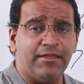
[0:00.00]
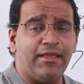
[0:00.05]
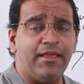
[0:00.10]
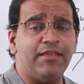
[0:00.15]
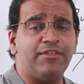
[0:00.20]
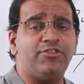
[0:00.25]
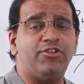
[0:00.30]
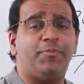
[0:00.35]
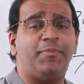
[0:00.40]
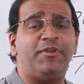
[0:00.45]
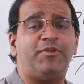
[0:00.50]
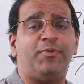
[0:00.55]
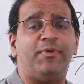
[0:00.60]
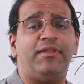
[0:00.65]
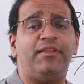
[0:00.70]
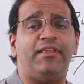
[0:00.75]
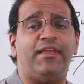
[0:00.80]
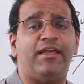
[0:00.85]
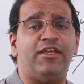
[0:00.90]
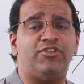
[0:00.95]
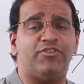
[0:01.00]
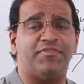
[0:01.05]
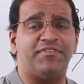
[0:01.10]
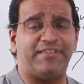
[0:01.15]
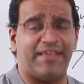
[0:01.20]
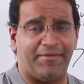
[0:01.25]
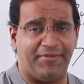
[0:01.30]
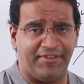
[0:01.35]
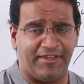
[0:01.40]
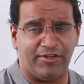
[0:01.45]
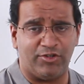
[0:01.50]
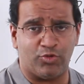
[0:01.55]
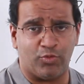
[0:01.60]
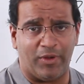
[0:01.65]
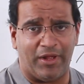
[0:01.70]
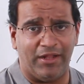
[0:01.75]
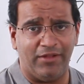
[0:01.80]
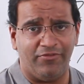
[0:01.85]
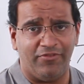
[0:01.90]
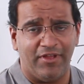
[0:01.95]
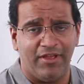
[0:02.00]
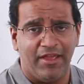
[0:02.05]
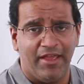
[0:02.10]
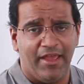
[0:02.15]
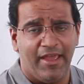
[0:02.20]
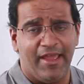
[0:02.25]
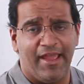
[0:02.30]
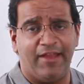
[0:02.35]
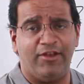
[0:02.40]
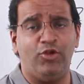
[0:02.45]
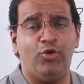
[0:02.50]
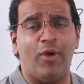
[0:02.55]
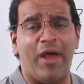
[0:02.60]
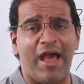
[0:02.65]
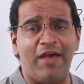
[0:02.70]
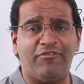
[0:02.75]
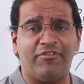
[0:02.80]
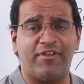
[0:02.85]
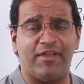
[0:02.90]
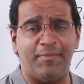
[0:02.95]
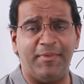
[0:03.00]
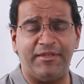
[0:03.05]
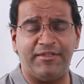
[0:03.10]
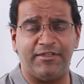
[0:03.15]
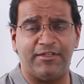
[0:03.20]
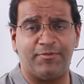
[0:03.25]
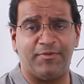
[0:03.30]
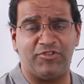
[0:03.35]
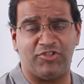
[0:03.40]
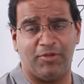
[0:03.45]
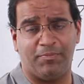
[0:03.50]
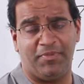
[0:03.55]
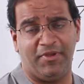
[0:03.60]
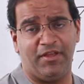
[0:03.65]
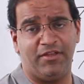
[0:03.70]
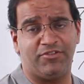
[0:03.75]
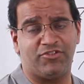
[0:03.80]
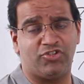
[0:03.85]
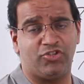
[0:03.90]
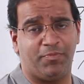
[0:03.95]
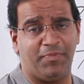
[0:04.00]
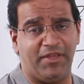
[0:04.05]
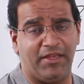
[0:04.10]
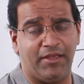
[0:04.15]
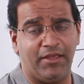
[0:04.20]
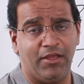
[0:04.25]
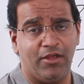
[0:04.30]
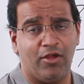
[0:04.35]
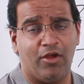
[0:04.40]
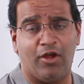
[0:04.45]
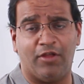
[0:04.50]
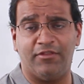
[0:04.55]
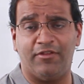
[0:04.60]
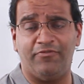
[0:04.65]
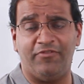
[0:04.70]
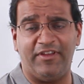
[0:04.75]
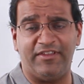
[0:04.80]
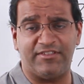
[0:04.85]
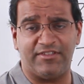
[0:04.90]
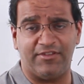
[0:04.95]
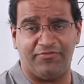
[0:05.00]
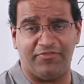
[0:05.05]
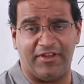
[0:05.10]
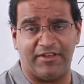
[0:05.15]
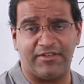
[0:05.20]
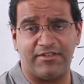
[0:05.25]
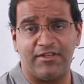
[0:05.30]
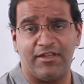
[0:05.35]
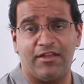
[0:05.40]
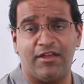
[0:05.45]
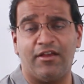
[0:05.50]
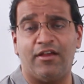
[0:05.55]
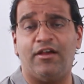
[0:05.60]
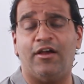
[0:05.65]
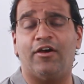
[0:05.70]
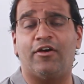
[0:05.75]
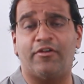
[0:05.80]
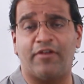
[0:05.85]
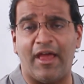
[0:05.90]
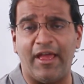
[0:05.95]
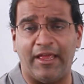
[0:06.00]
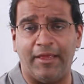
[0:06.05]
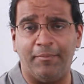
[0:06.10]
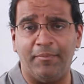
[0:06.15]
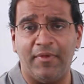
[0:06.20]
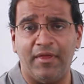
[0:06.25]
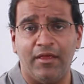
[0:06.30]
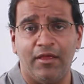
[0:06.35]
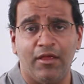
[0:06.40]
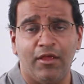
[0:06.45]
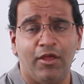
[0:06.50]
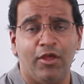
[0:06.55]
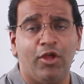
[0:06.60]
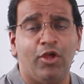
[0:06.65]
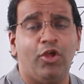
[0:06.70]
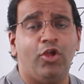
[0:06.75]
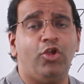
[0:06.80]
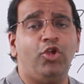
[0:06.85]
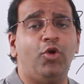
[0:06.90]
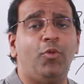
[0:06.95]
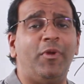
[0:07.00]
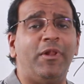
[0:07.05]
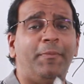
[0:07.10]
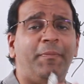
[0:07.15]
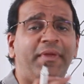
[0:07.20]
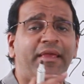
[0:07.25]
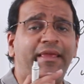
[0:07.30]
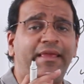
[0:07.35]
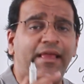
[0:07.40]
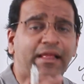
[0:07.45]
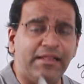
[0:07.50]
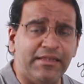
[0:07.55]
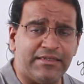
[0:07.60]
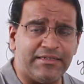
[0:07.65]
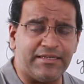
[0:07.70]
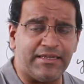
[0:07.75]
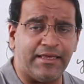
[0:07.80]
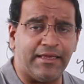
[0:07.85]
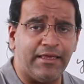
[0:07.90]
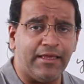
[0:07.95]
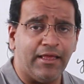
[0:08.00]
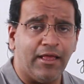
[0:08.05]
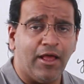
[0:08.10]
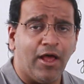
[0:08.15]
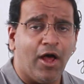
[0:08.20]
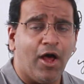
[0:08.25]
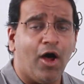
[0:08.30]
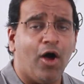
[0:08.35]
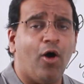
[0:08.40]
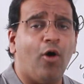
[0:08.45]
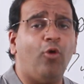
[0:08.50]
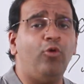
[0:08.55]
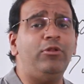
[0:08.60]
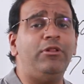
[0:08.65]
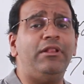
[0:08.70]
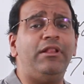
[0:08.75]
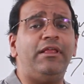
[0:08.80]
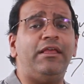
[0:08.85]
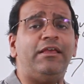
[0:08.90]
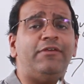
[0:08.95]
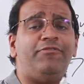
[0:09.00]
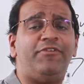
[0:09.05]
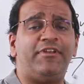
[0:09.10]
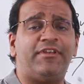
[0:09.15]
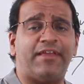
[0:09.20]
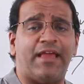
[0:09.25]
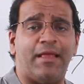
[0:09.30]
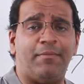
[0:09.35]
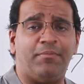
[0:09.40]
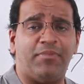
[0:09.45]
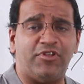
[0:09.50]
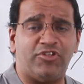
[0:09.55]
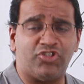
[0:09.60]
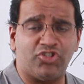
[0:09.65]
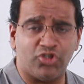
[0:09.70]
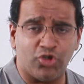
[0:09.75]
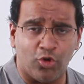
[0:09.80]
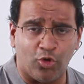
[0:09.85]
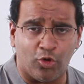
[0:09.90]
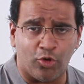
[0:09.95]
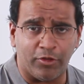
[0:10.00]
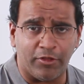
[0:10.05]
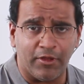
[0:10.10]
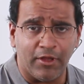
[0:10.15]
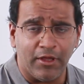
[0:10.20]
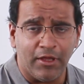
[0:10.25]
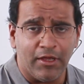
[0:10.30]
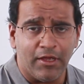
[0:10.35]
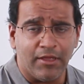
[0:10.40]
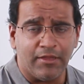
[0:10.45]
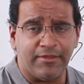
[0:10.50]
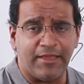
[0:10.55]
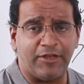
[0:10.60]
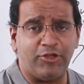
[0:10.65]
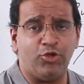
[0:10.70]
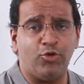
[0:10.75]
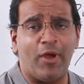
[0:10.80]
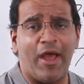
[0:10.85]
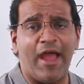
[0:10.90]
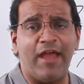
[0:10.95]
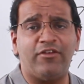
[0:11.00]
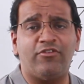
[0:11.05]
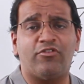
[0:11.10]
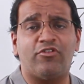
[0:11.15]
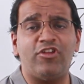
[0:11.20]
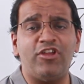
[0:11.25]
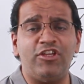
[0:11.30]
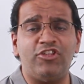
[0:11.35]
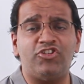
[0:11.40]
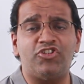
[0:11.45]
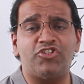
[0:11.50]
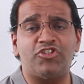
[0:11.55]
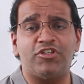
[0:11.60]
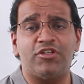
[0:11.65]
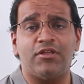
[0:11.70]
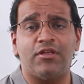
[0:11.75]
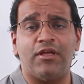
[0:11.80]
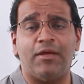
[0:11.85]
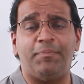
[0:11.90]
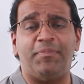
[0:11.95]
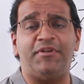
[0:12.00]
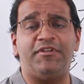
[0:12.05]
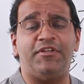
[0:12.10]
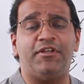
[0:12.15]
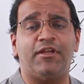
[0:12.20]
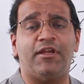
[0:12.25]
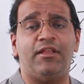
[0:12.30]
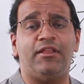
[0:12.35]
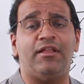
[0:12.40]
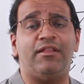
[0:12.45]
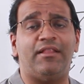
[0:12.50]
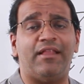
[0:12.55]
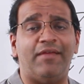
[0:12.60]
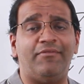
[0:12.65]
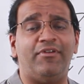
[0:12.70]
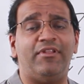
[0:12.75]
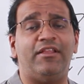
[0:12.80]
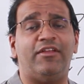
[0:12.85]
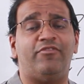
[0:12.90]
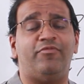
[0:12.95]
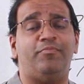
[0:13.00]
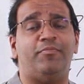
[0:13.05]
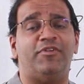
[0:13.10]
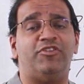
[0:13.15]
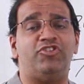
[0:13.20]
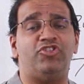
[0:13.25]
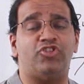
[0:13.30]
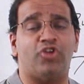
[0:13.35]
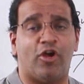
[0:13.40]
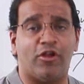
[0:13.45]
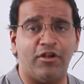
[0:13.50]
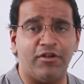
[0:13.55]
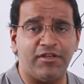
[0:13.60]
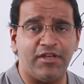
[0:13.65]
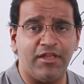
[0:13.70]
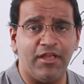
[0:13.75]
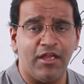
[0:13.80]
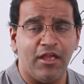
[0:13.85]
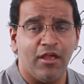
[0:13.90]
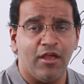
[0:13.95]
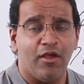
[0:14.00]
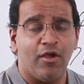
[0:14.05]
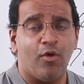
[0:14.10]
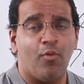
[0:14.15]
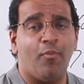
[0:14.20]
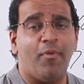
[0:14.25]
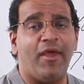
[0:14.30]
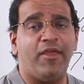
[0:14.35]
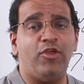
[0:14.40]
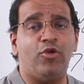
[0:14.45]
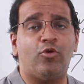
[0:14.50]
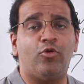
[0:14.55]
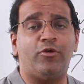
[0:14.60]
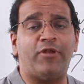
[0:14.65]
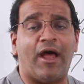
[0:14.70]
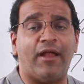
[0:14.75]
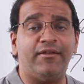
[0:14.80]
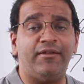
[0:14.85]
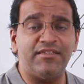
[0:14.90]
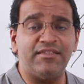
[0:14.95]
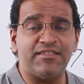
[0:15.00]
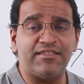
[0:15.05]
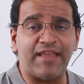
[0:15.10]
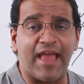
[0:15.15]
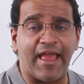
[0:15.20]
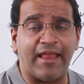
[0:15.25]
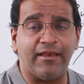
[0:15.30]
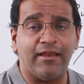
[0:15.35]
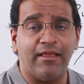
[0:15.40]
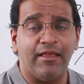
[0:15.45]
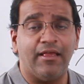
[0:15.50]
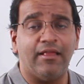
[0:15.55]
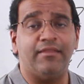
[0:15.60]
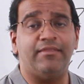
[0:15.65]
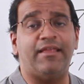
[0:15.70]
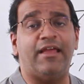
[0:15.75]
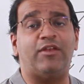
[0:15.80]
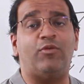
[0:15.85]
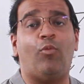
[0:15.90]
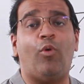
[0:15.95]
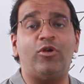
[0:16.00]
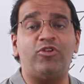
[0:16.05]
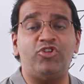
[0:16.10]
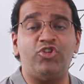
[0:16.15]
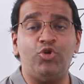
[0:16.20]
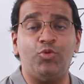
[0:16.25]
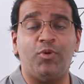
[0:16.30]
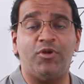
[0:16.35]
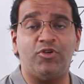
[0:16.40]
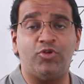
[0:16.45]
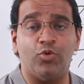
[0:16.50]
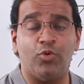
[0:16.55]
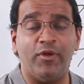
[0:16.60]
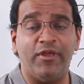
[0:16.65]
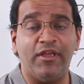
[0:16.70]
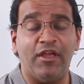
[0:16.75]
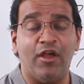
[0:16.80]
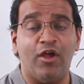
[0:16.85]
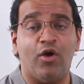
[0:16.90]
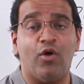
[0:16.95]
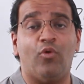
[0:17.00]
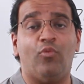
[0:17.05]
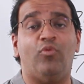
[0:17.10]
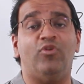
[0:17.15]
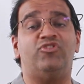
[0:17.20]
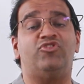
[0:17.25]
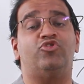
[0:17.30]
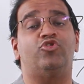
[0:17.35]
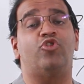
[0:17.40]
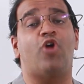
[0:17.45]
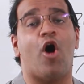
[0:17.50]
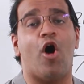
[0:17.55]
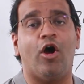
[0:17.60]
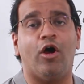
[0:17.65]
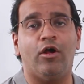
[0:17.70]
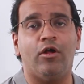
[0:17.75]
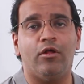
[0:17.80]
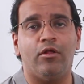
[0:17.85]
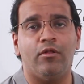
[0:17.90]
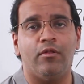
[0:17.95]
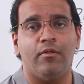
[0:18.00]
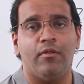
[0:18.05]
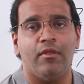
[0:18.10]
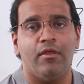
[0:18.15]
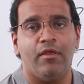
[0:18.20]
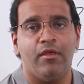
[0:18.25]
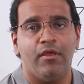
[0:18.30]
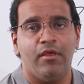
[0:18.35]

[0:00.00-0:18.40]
that in case you're between the age of 7 and 12 and you have committed, which appears to be on the face of it, a crime, you will be guilty only if it can be shown that you had reached a particular level of maturity where could understand that what you were doing was wrong.